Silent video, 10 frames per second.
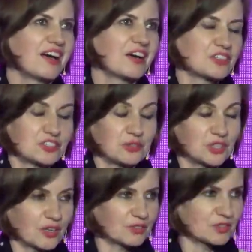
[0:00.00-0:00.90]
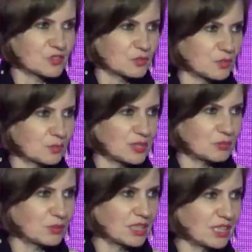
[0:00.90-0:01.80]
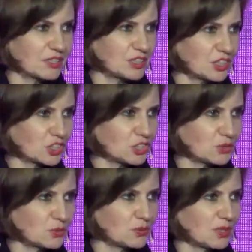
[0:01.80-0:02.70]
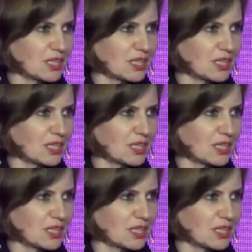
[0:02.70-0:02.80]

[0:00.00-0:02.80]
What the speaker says: So governance will be really an issue,